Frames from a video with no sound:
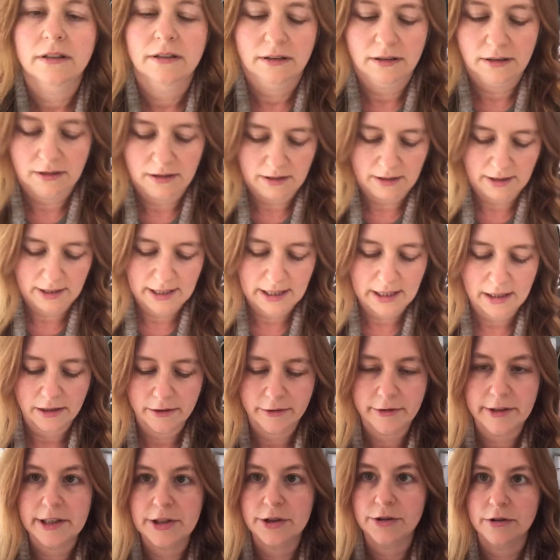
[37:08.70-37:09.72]
a
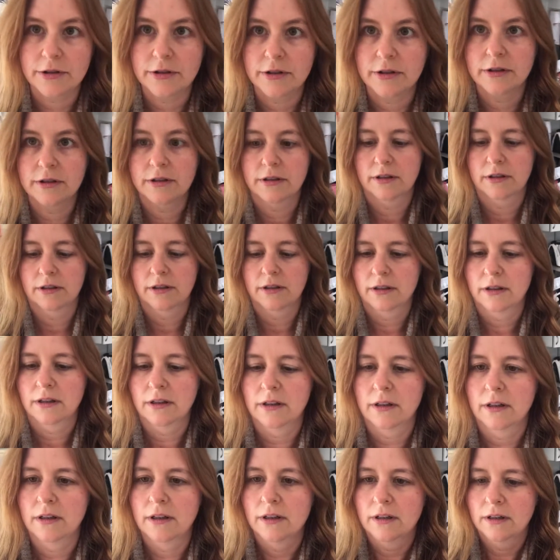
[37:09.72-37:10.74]
cutlery drawer.
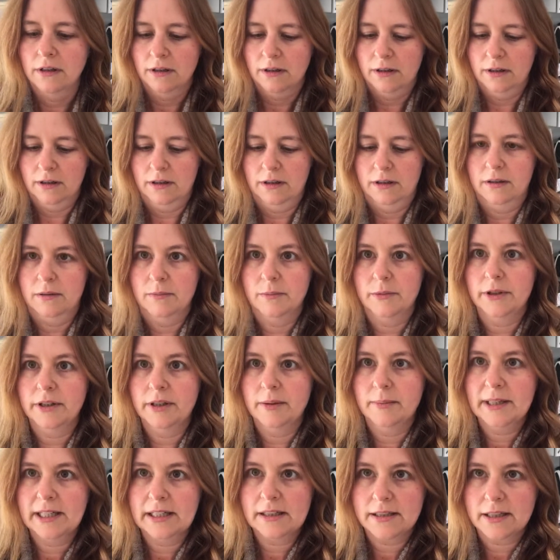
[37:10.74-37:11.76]
Bring you
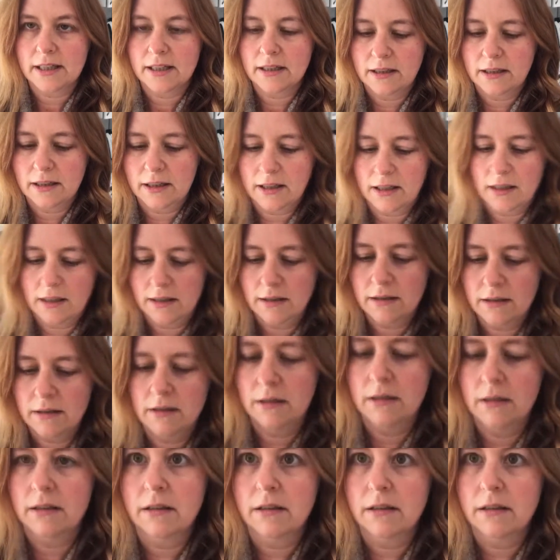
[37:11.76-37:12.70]
back down again.